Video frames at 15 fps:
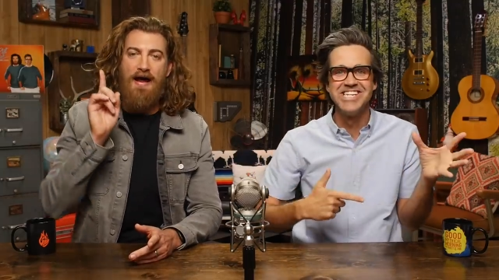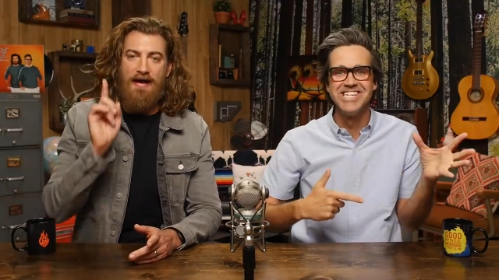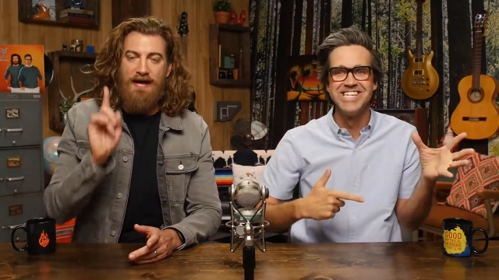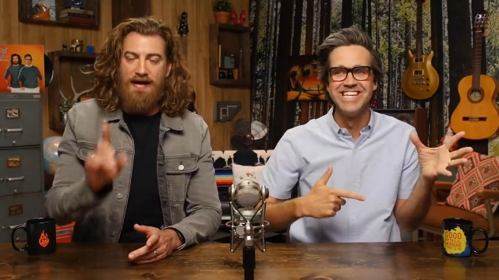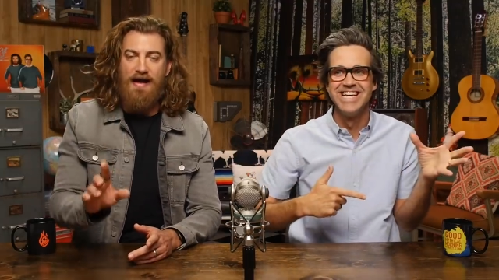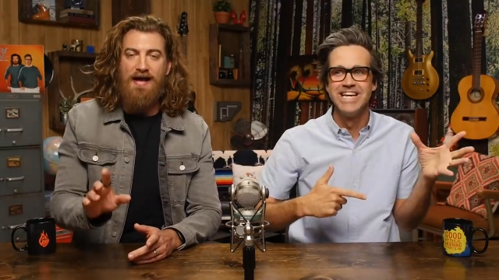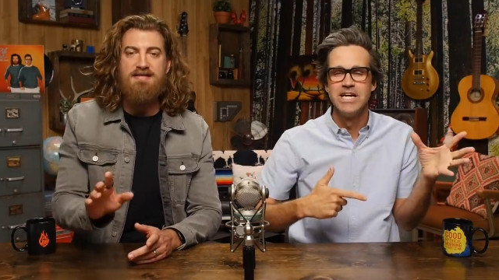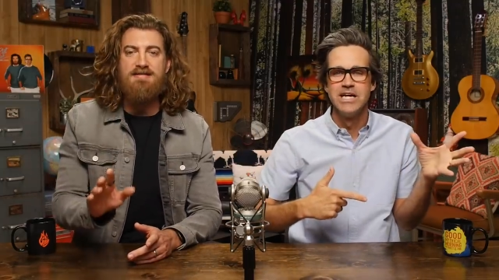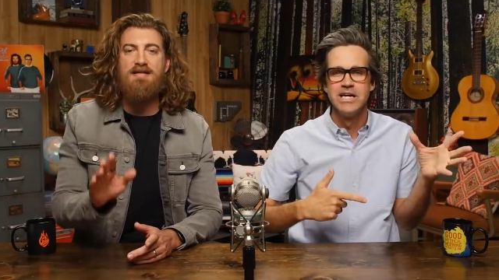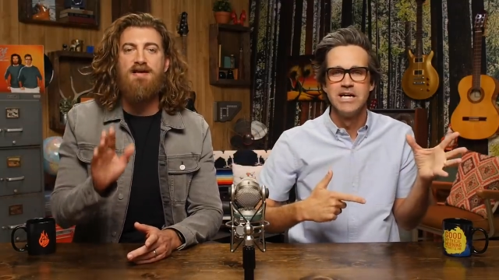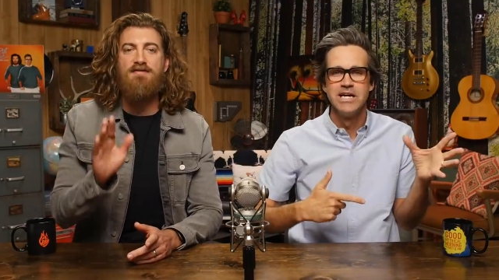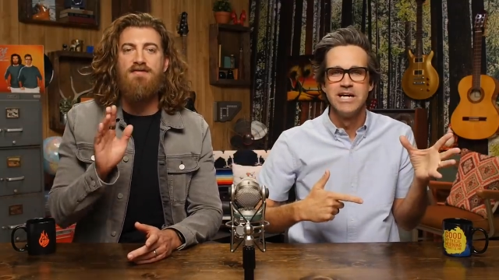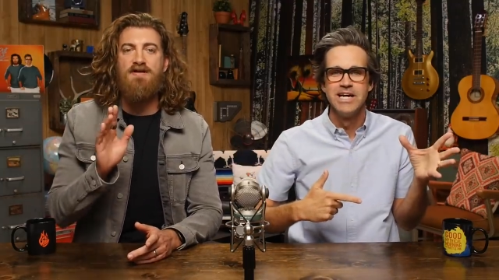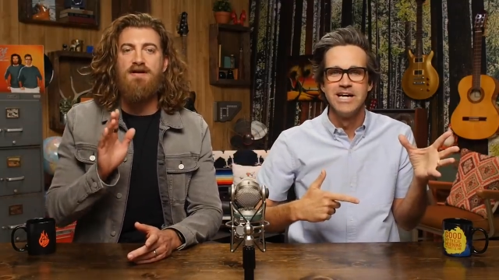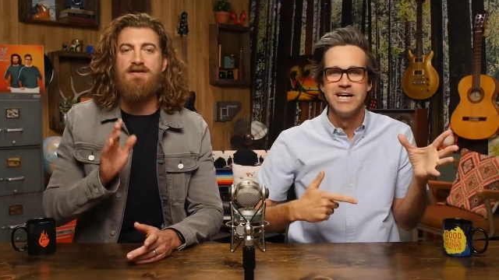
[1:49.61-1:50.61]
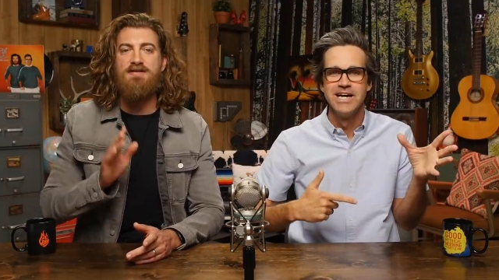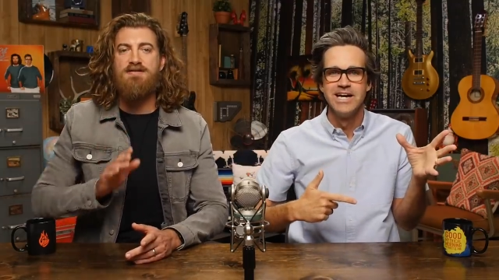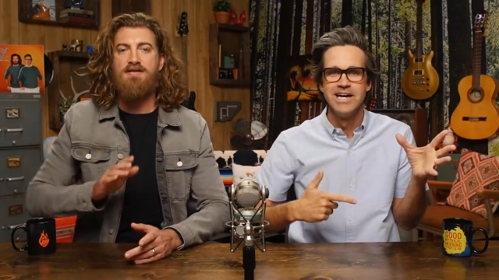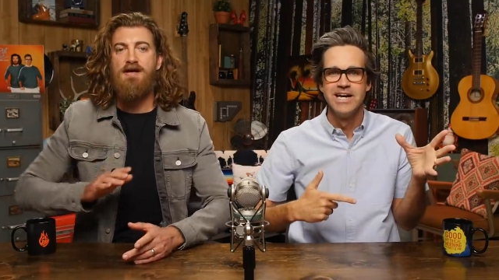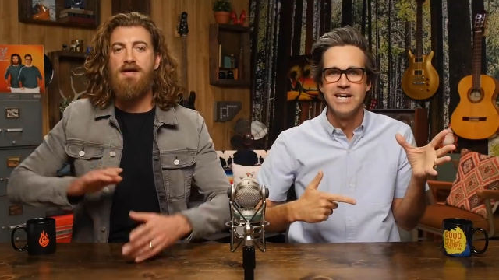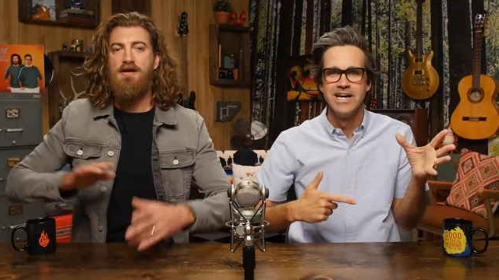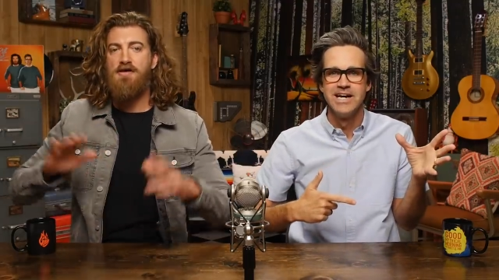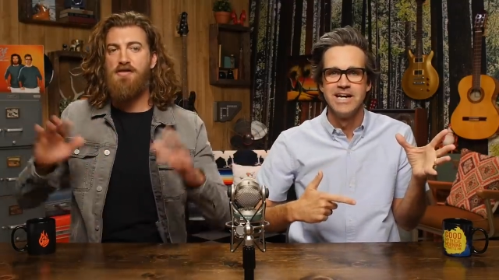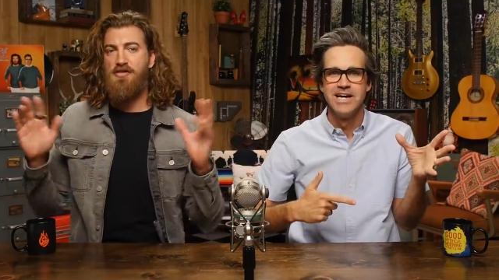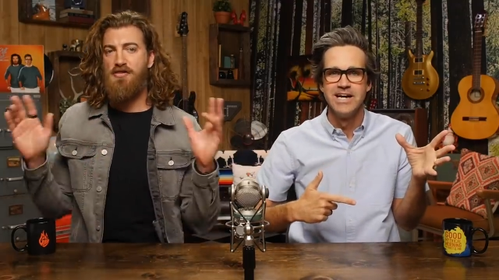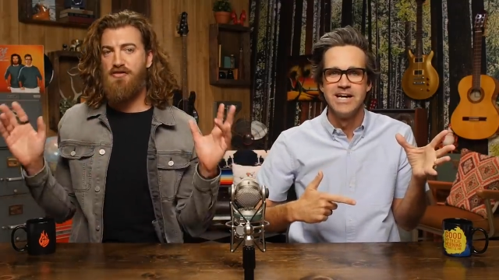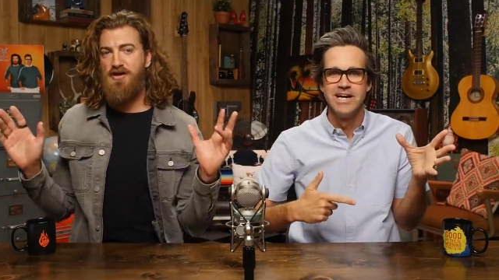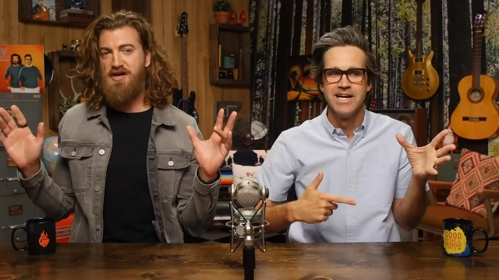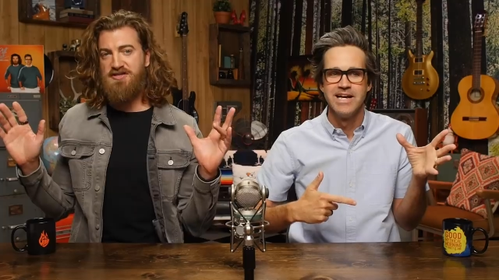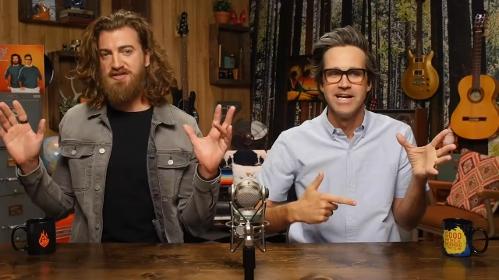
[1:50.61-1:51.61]
Speaker 1: And guess if it is
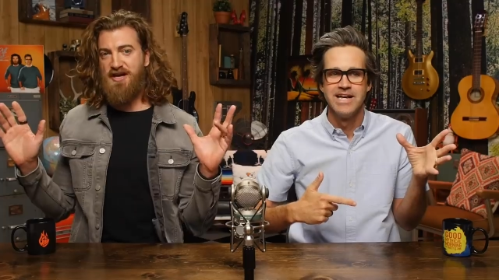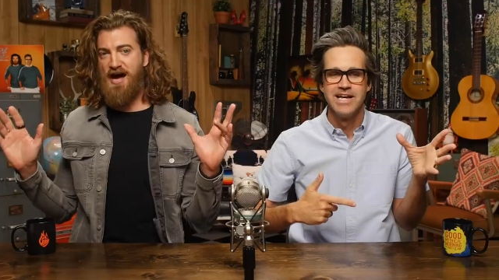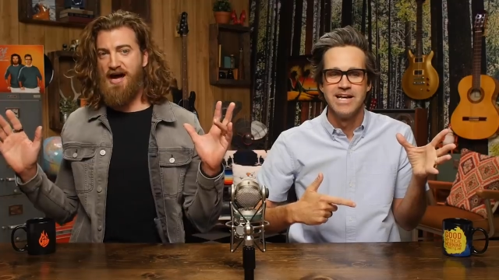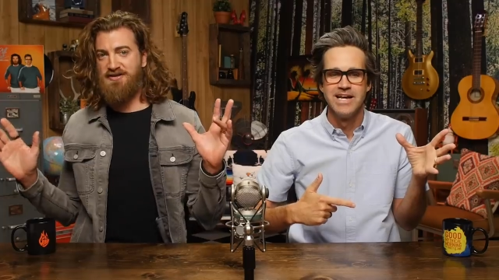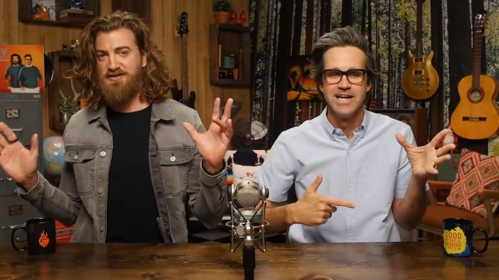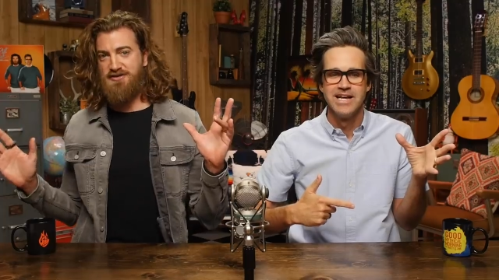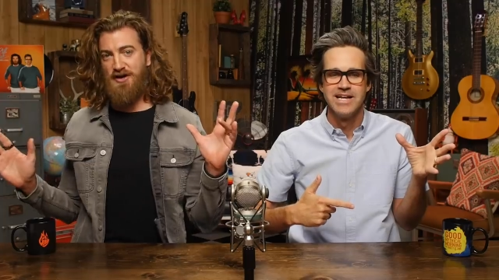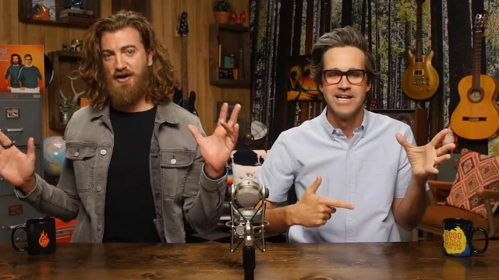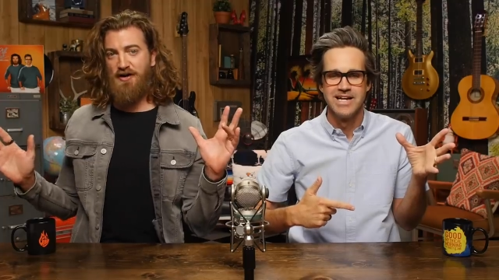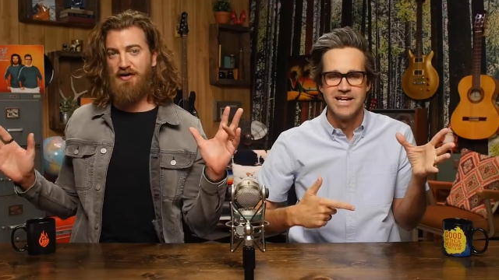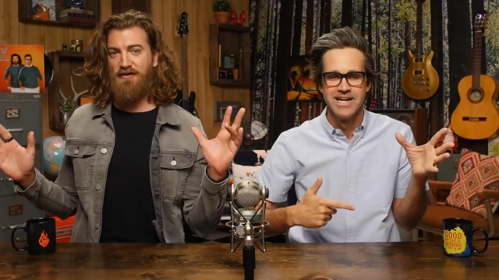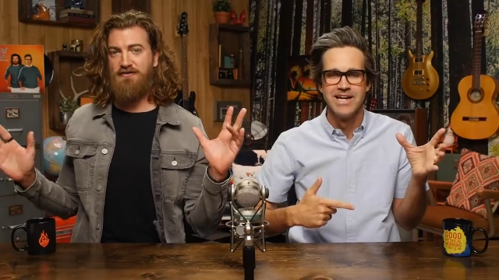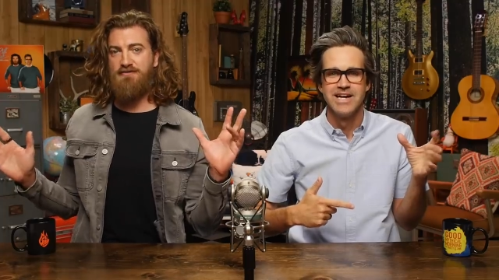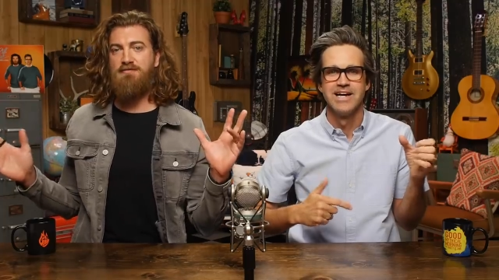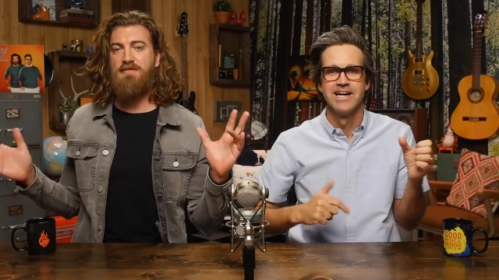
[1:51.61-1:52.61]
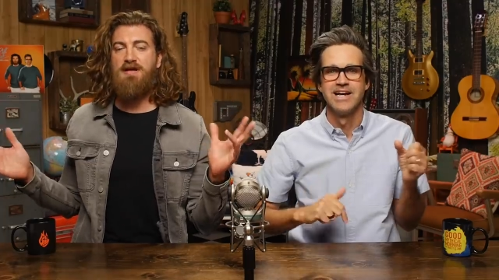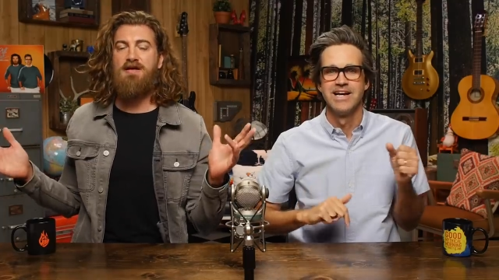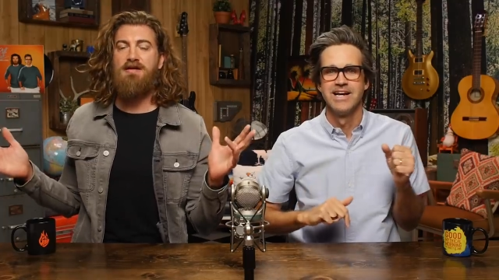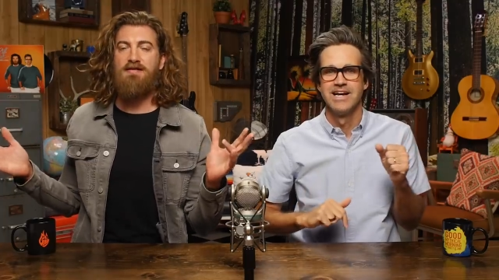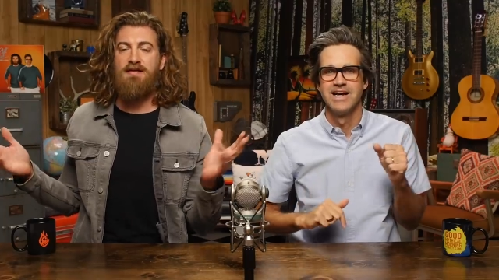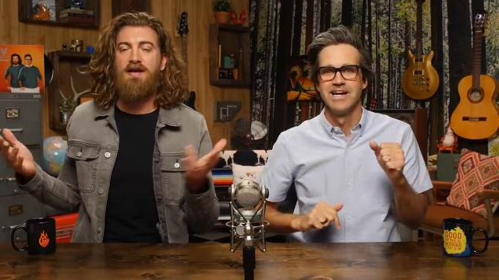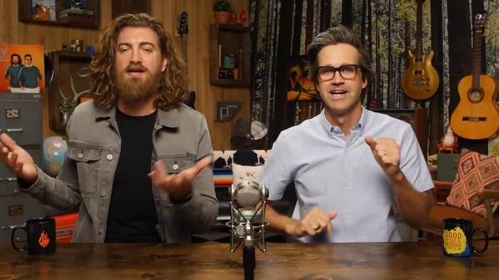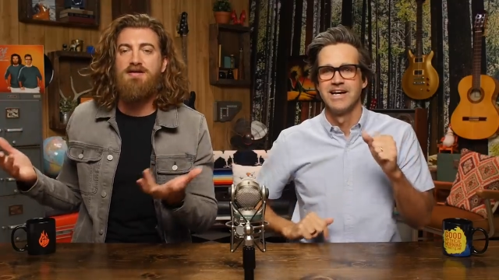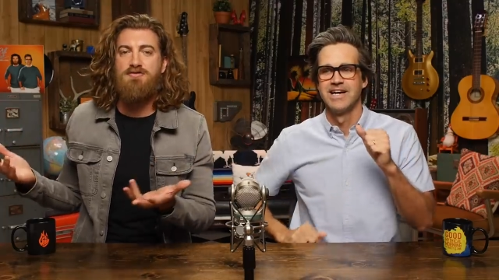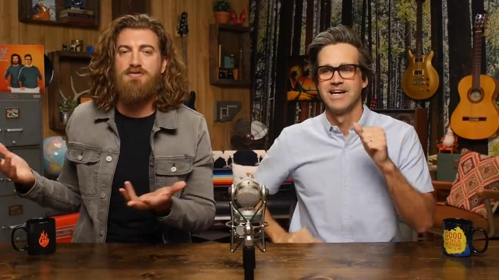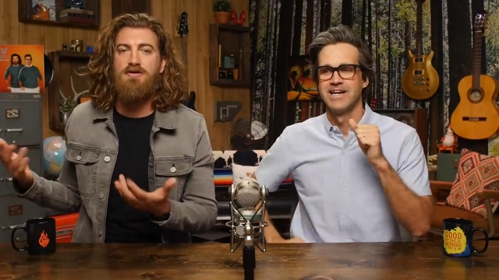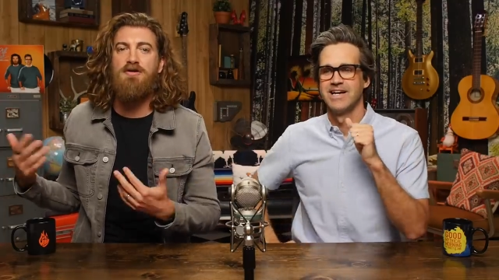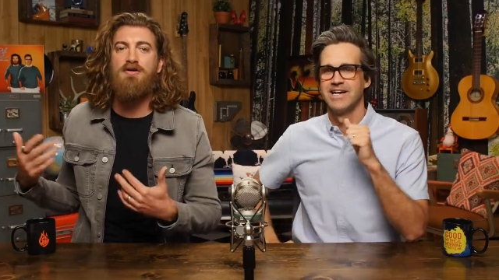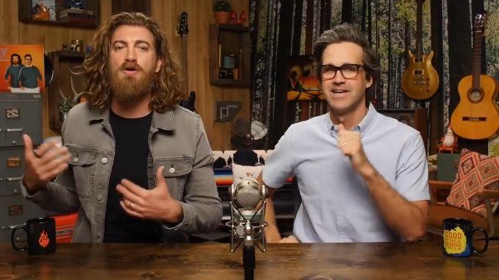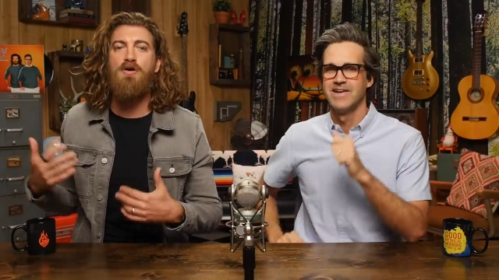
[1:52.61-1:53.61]
this got served, meaning that it's
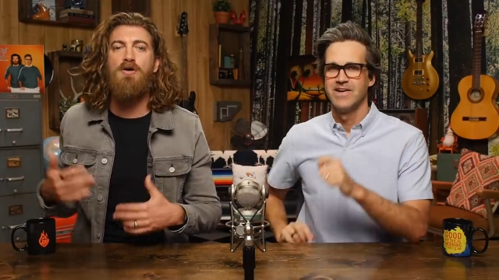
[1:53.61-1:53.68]
real,